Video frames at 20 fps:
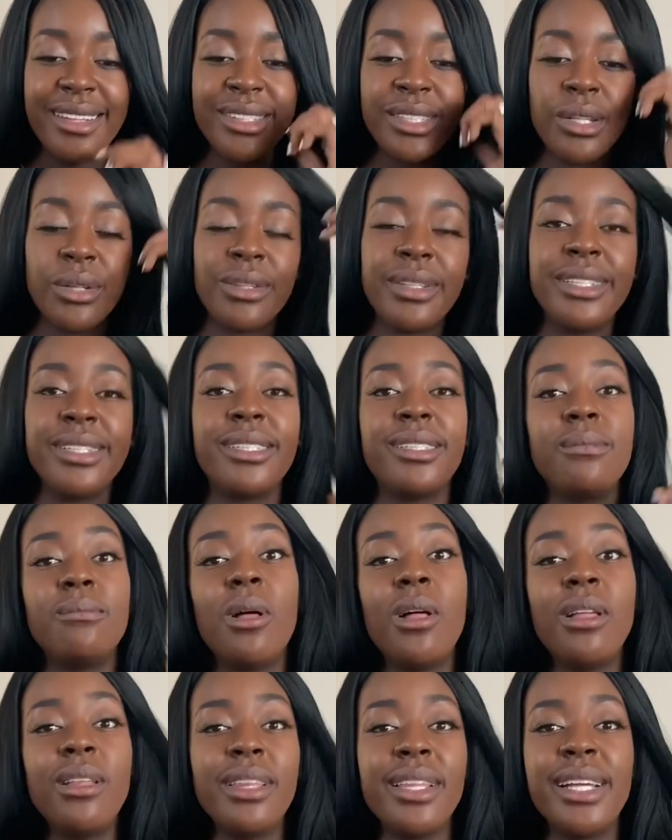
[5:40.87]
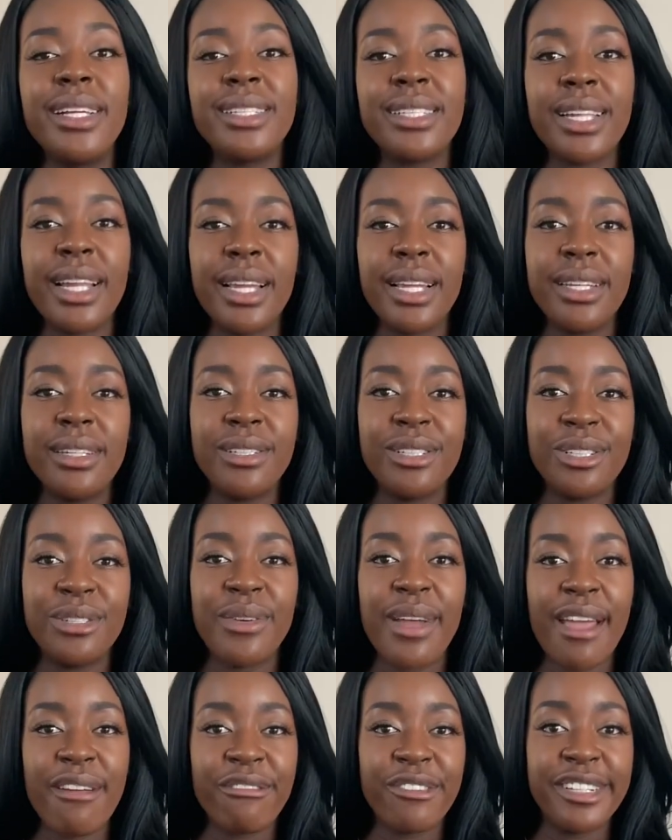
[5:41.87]
so these small things that I can do
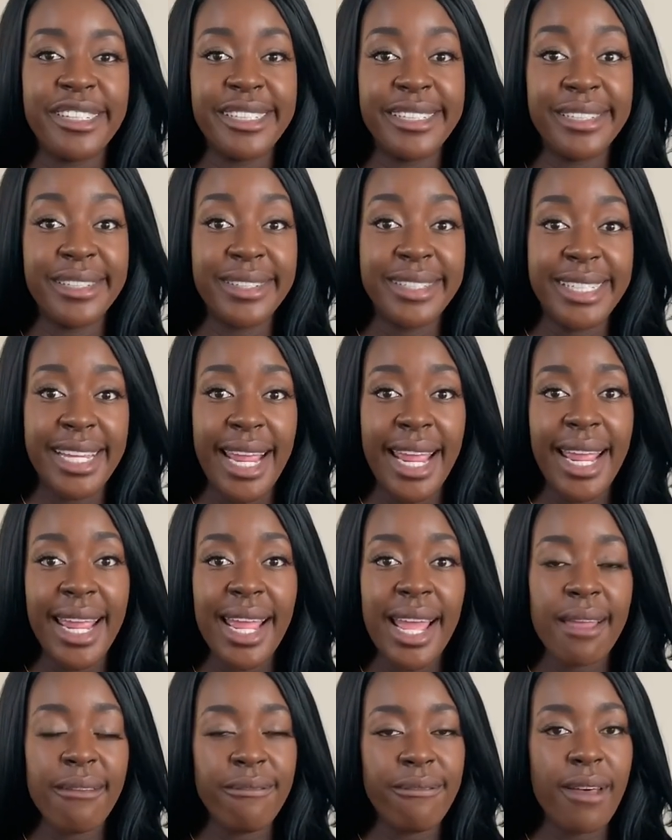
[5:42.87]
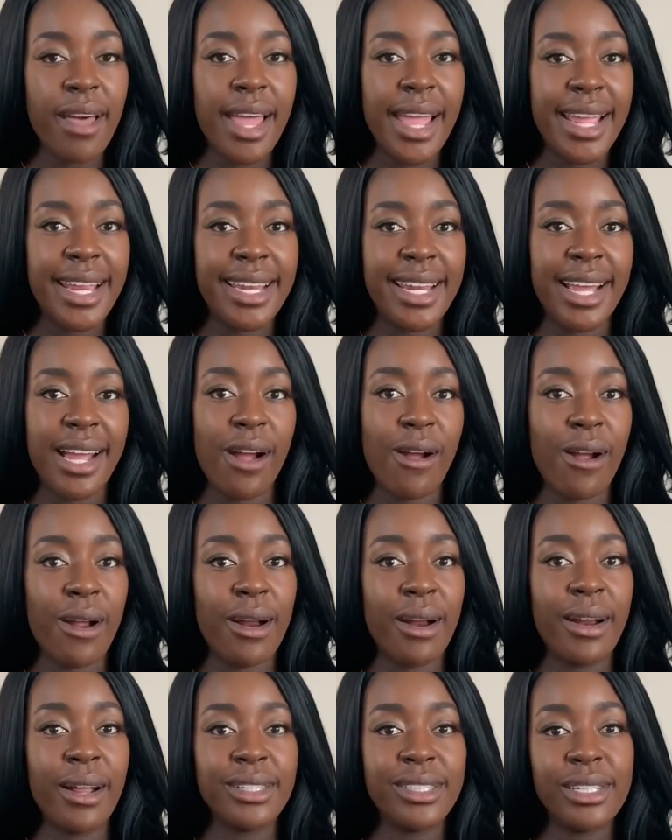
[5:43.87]
every single day I find
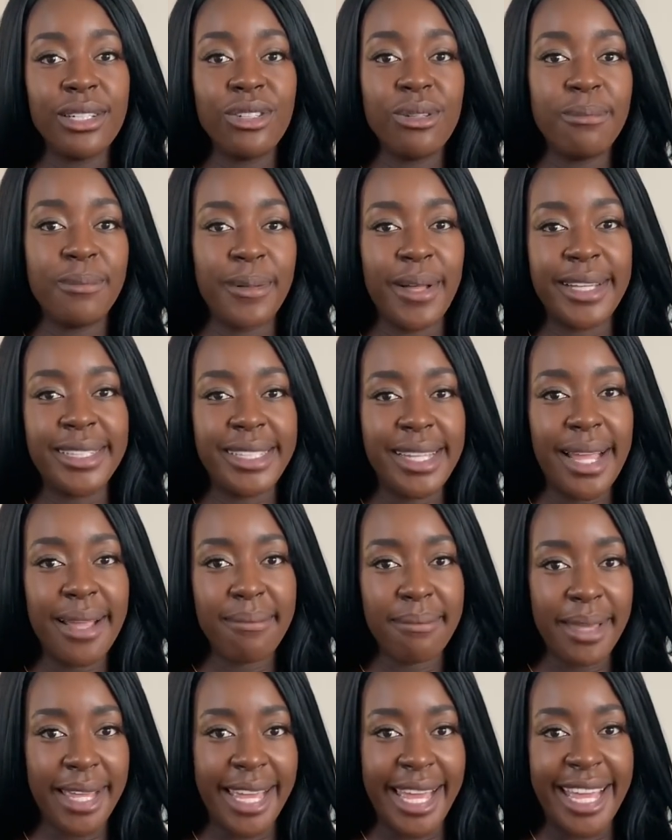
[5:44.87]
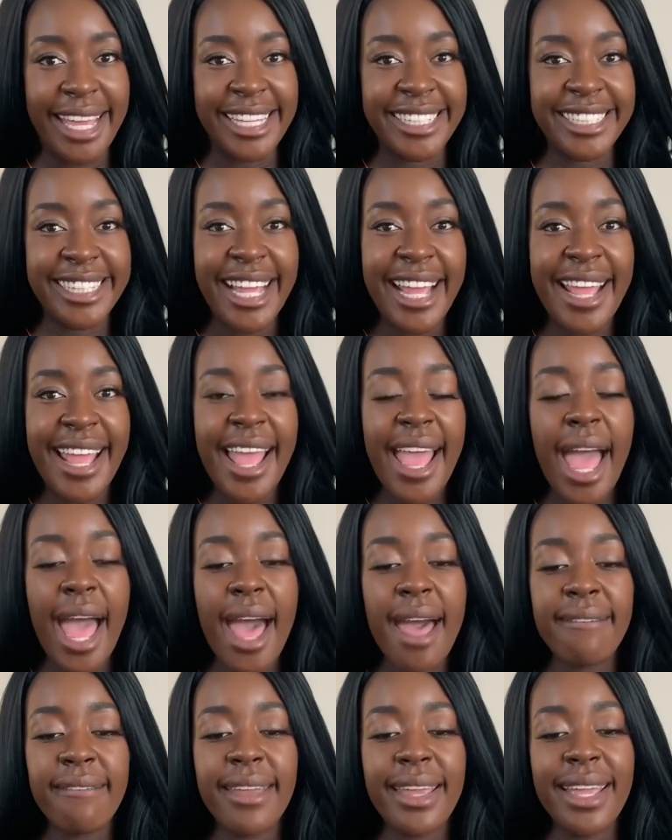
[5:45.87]
are such a blessing because
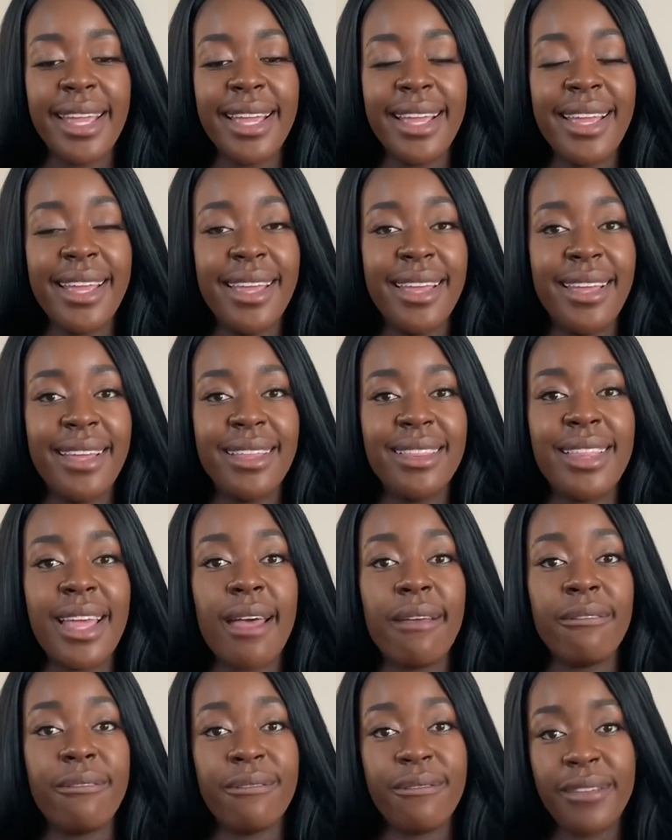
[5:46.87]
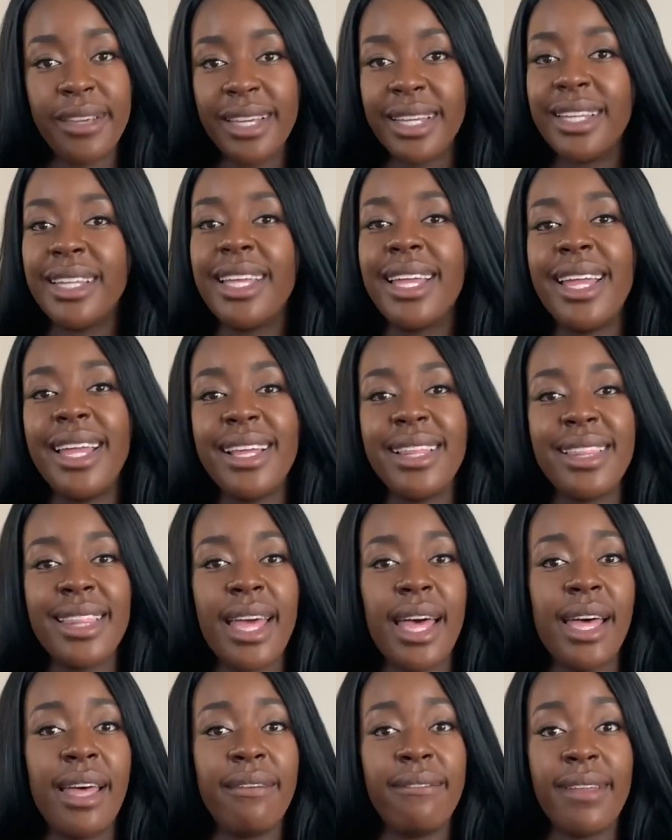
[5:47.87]
having that feeling
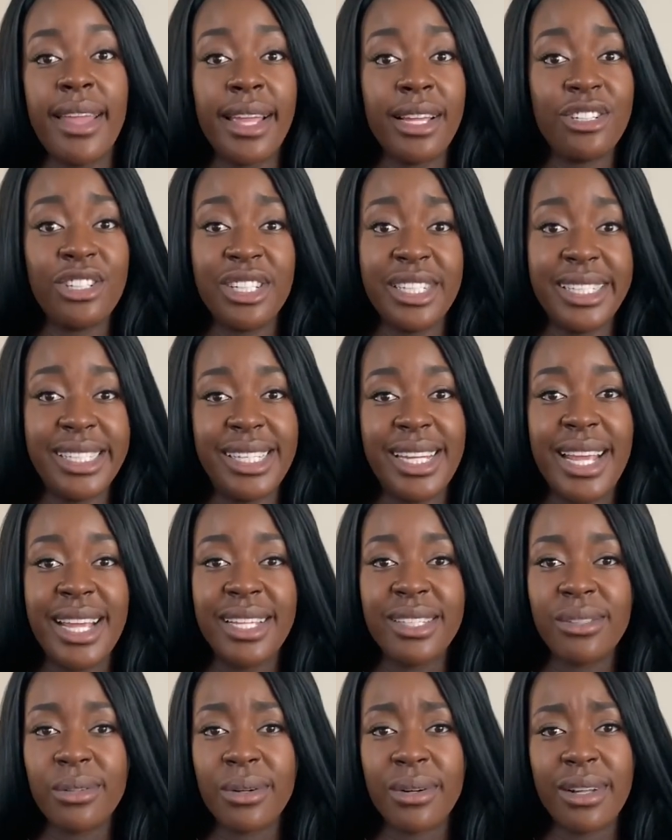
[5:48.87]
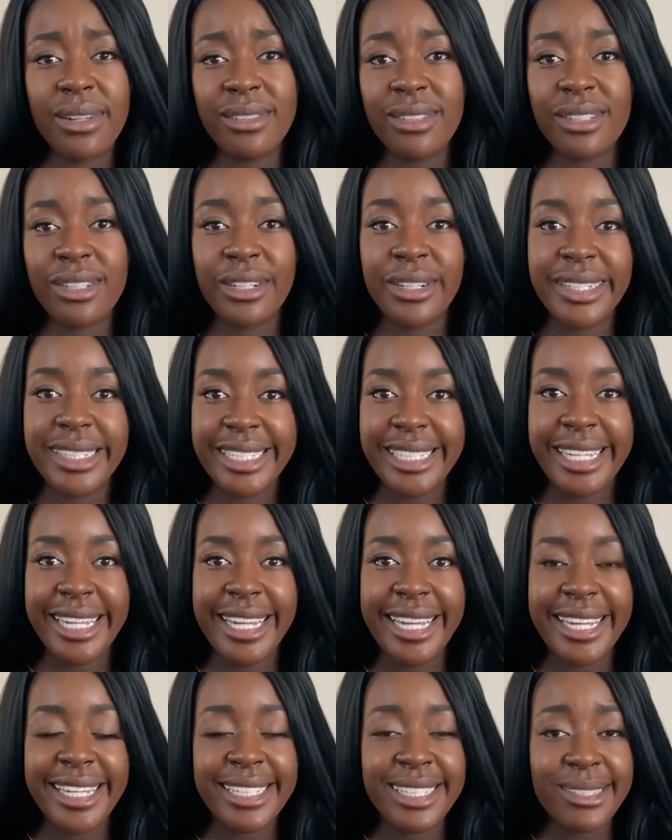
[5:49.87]
of anxiousness or
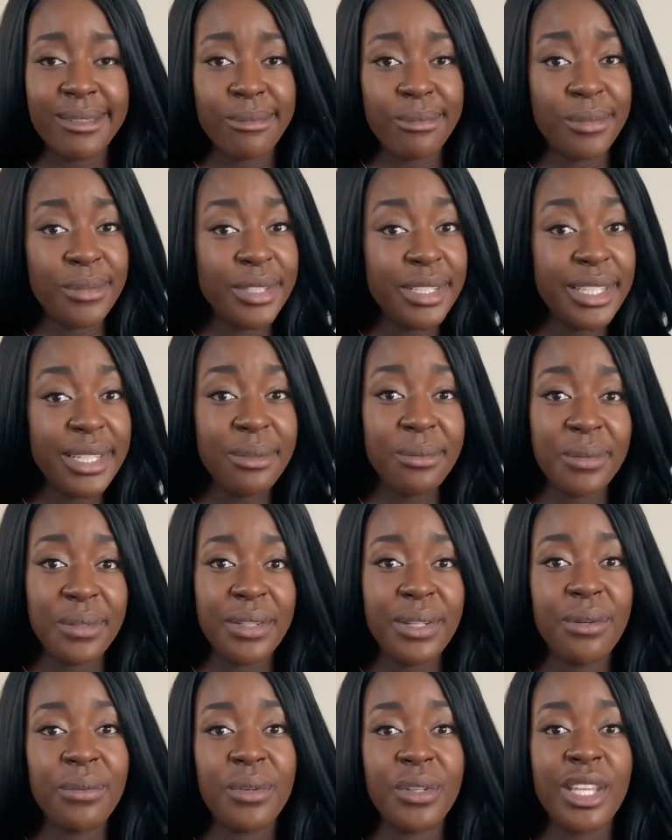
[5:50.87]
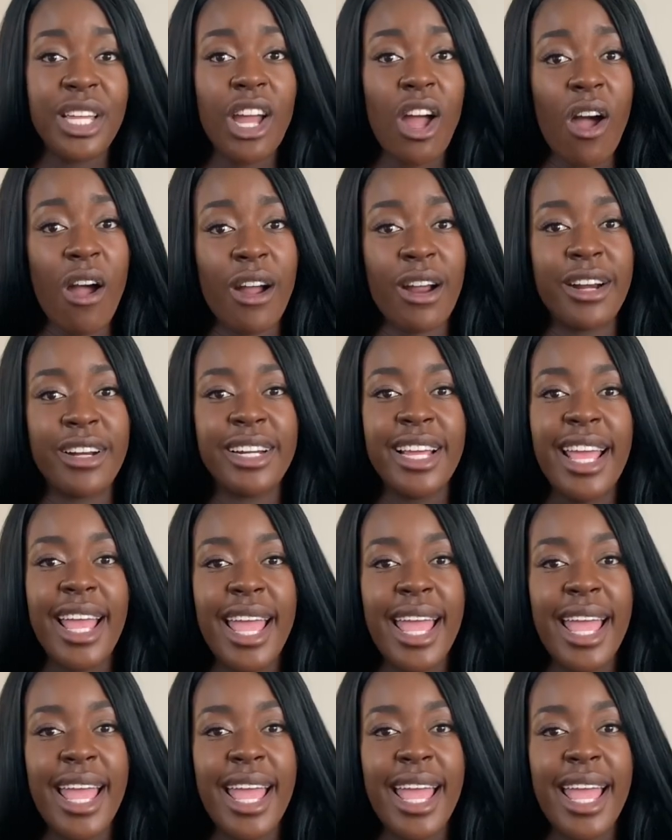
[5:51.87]
uncertainty is really, really, really hard.